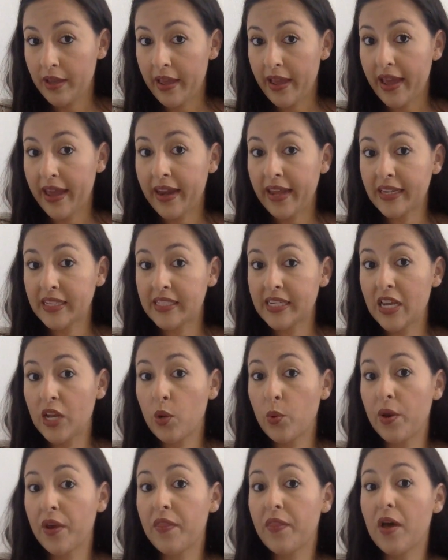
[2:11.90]
and I take
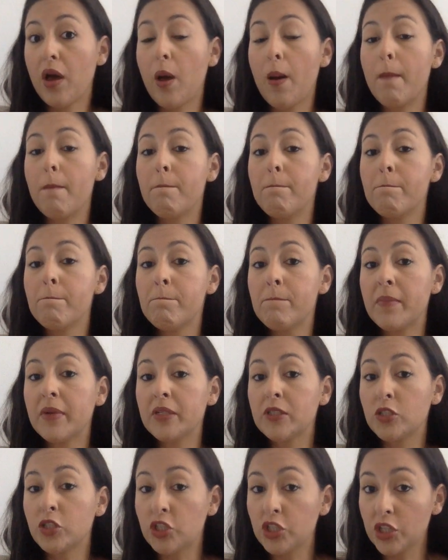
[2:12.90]
away the
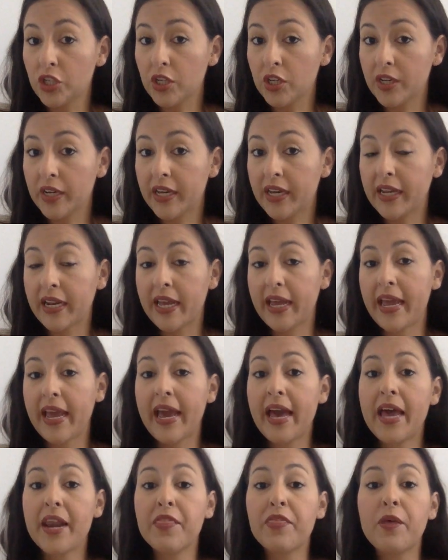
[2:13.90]
j and I
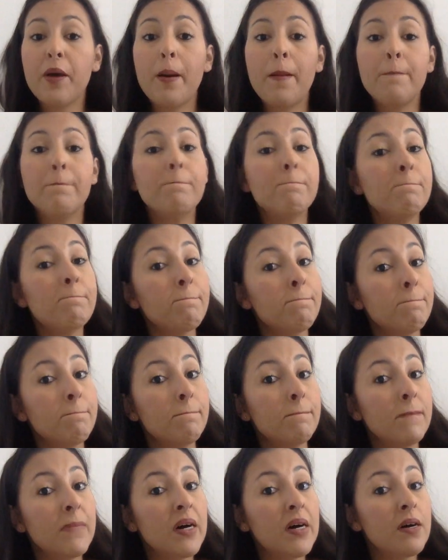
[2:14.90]
add the
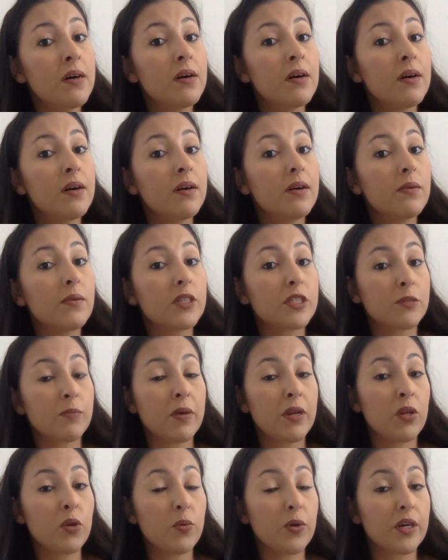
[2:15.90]
what's my
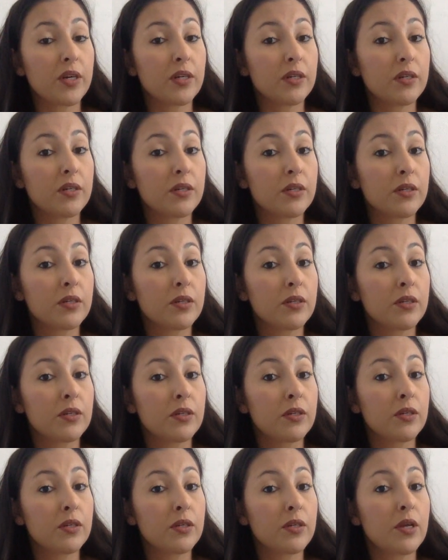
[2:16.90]
new word?
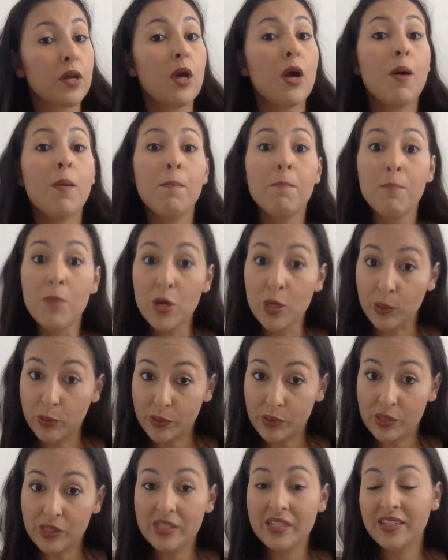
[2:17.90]

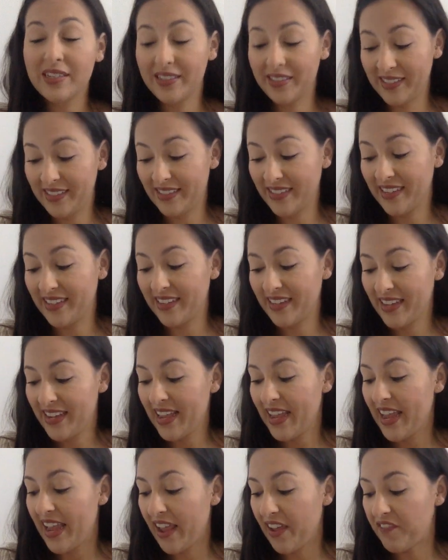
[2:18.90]
Moose. Good.
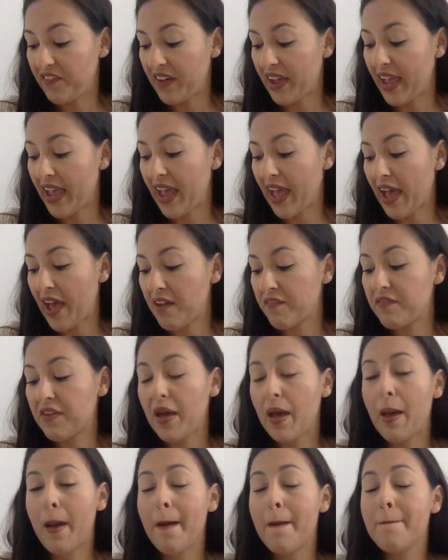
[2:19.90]
If I have
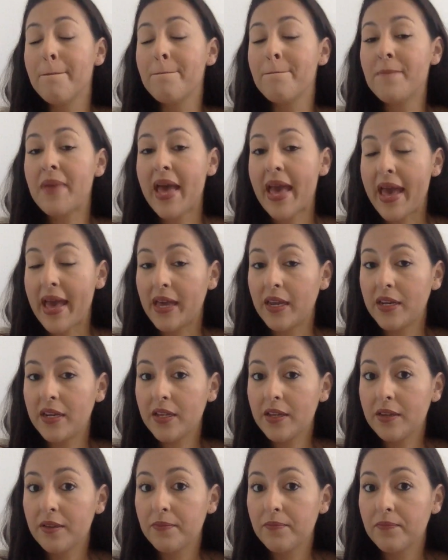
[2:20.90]
med
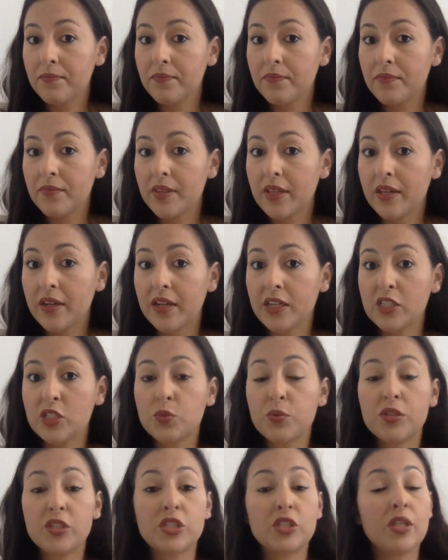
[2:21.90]
and I
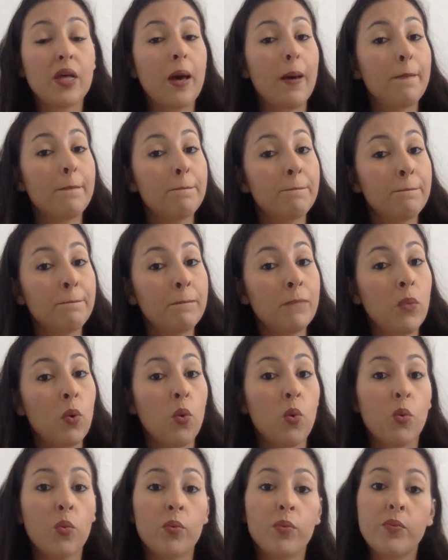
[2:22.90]
switch the
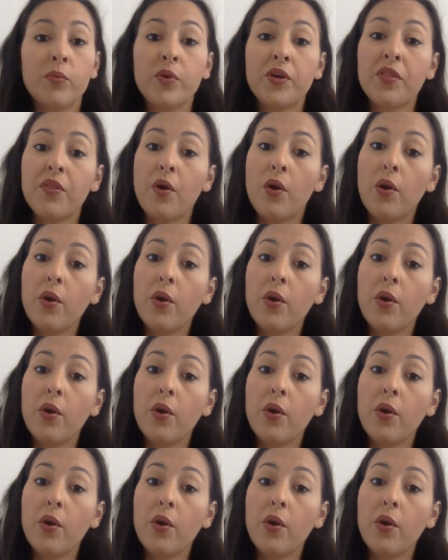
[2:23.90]
with